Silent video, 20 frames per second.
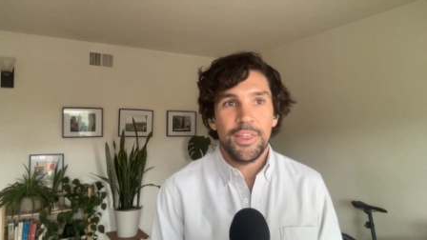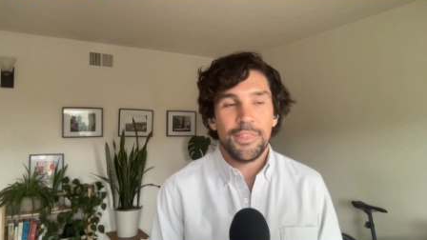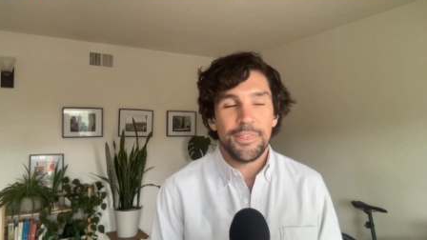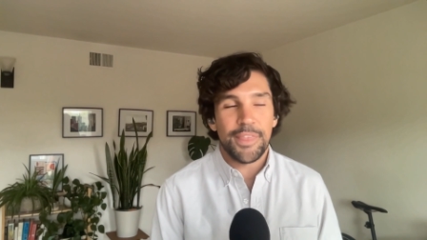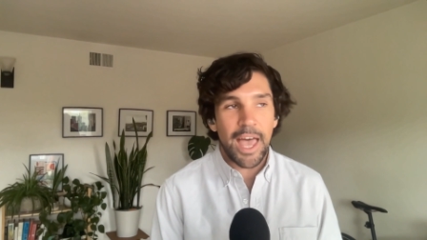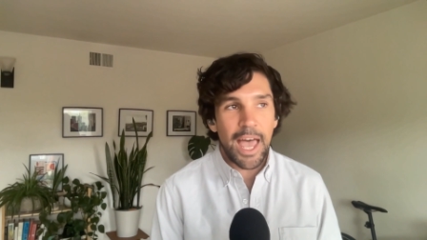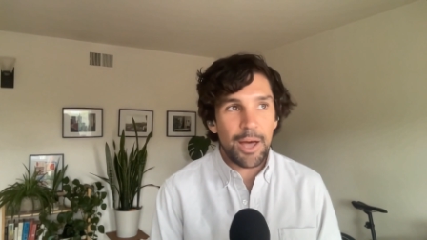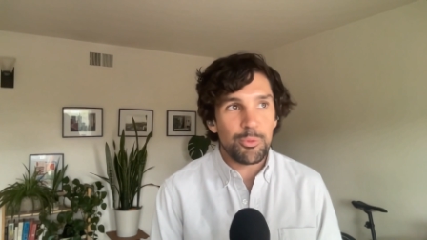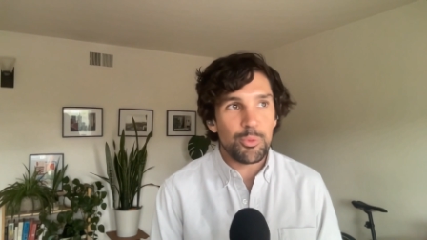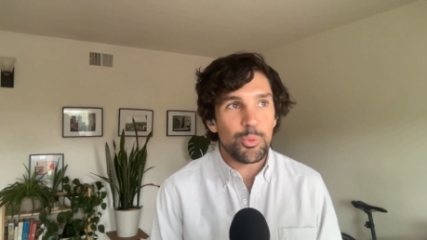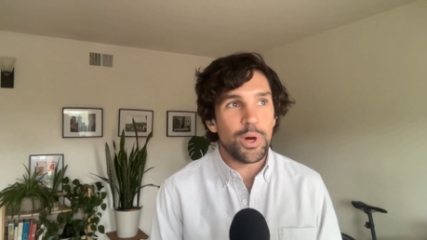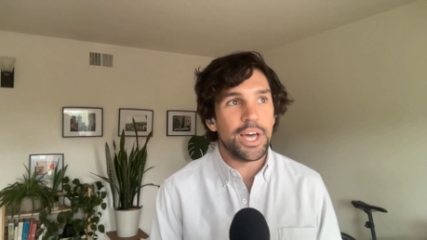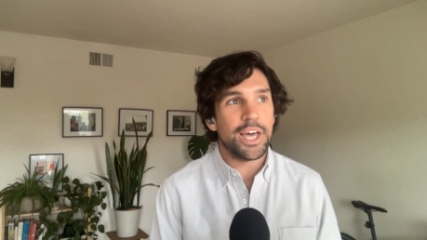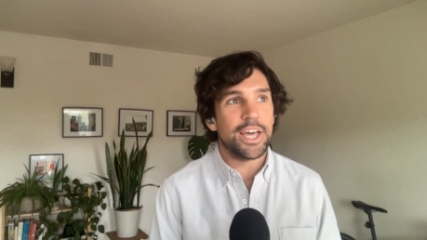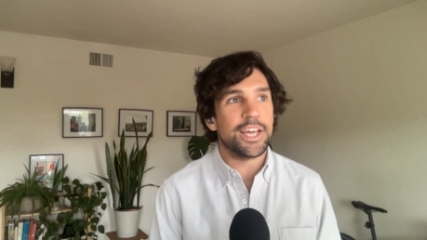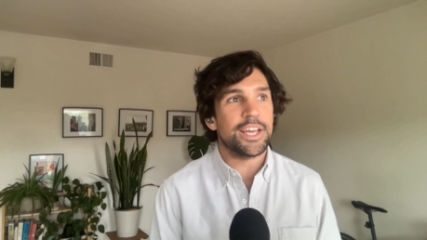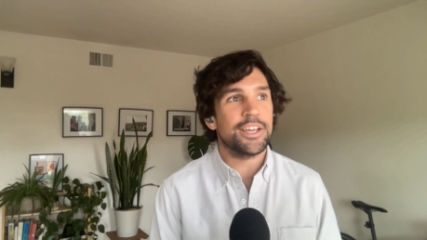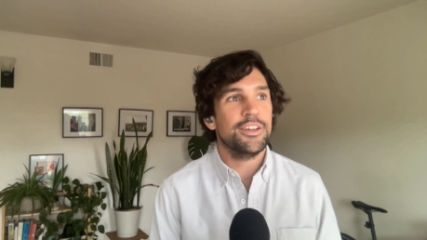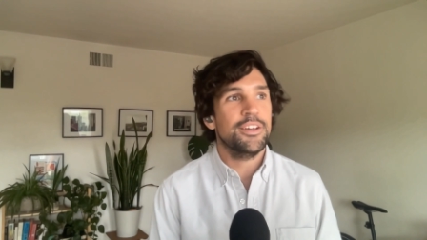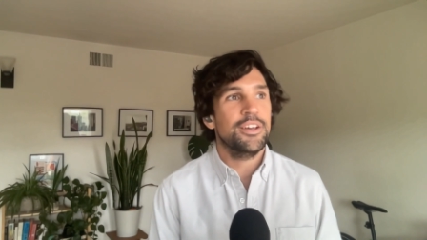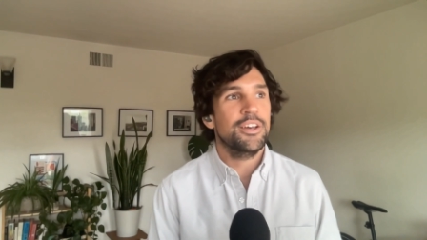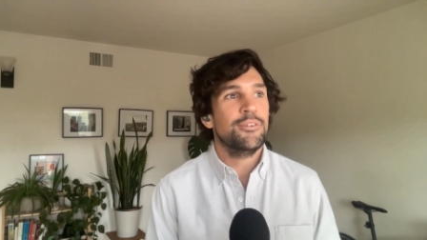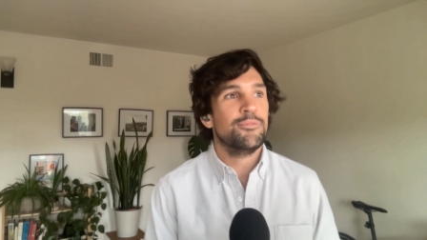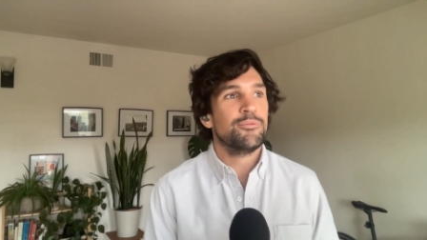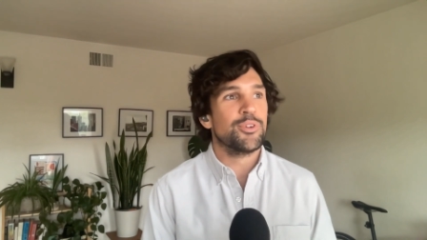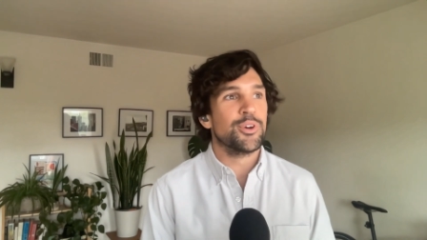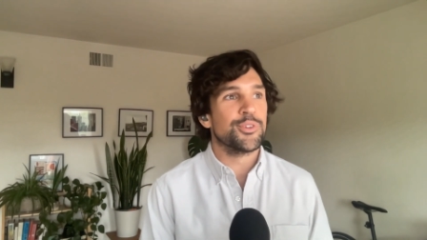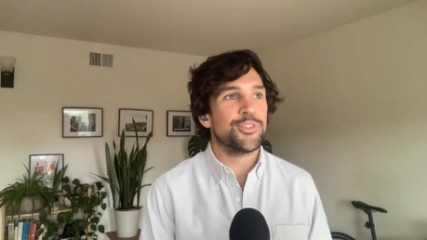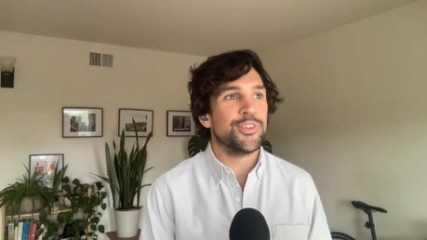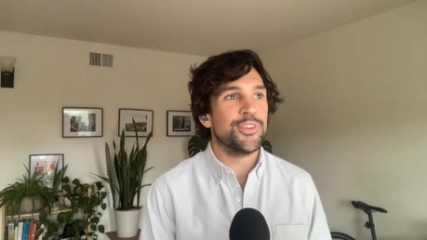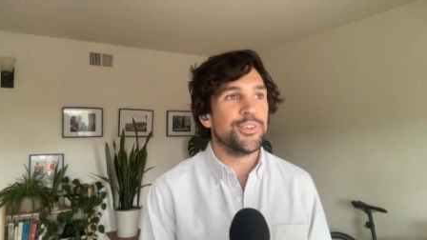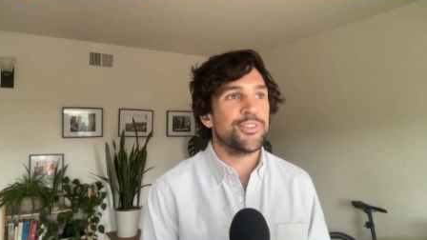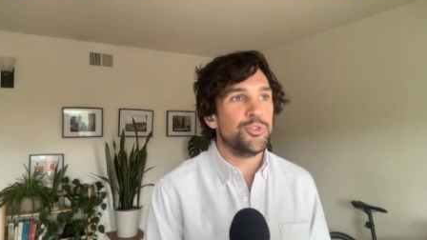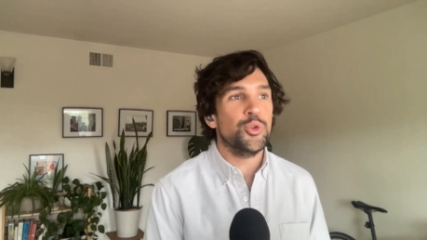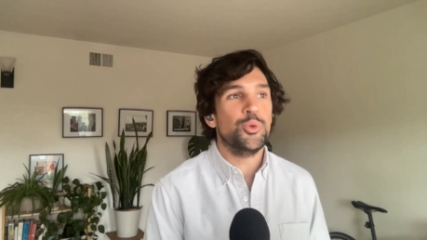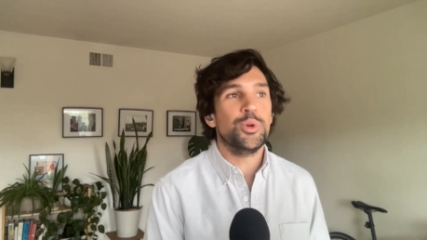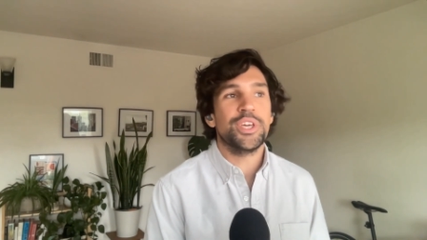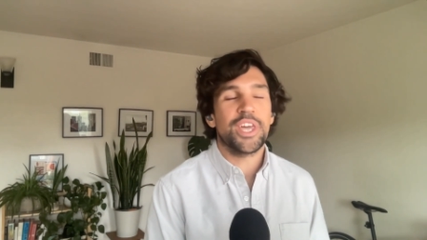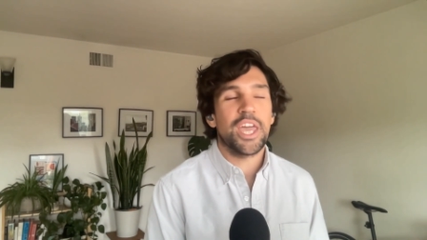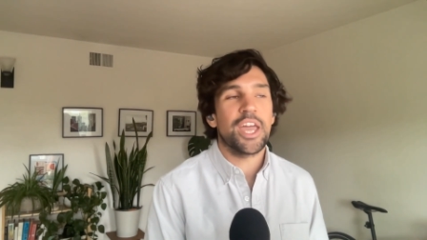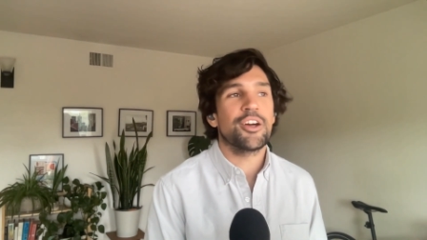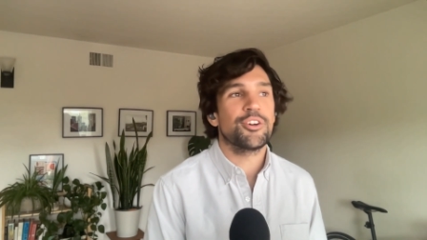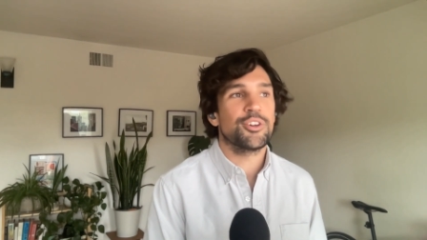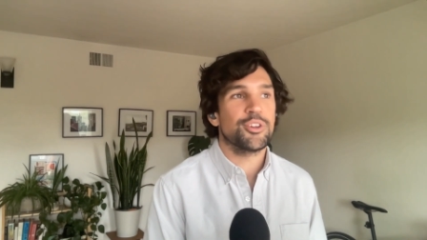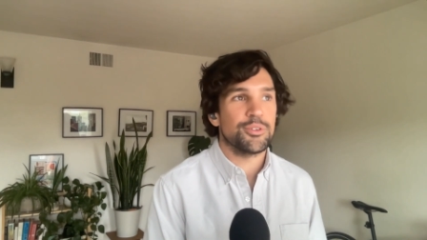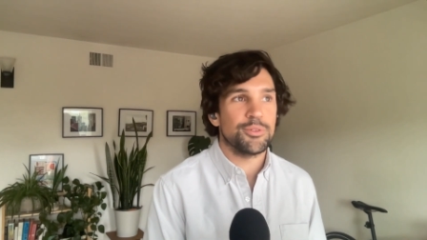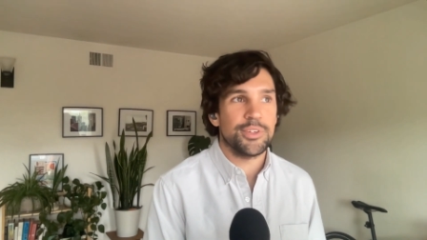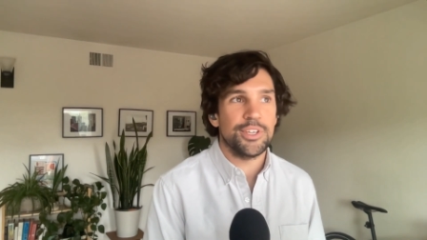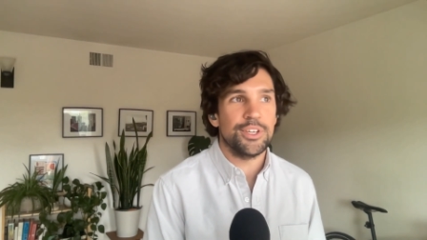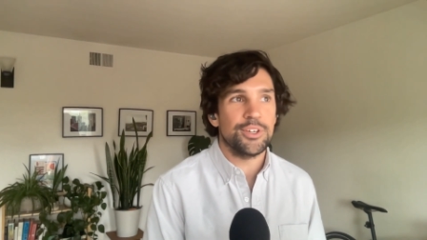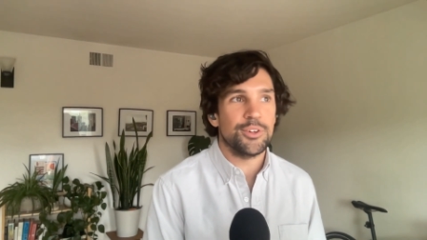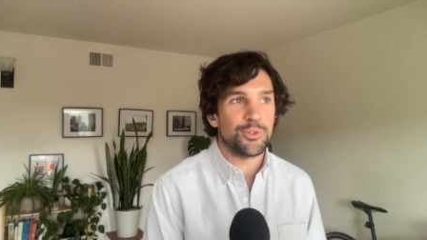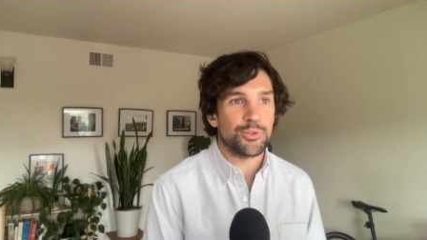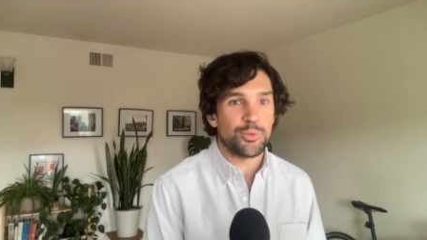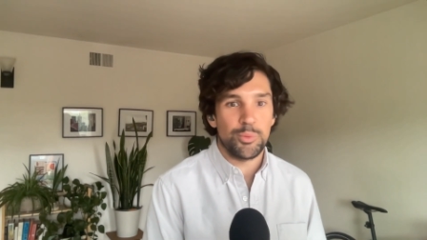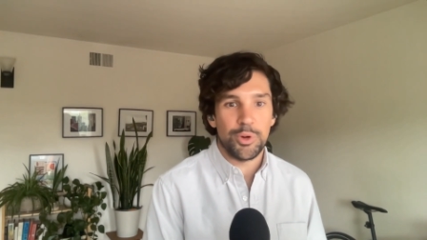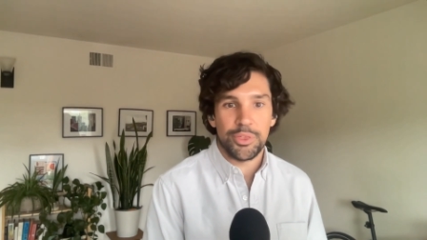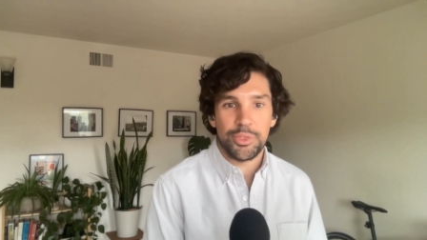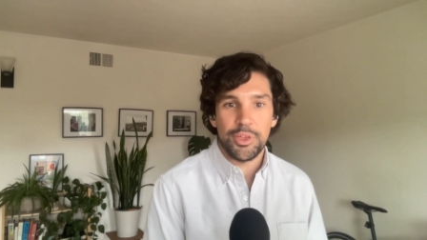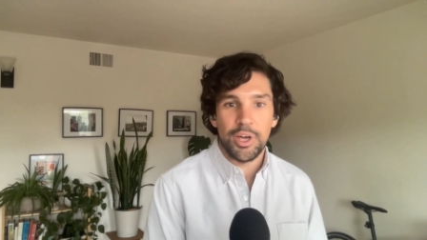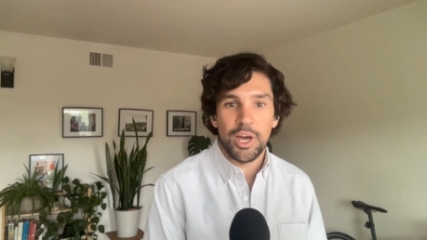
that way versus doing carrier deals with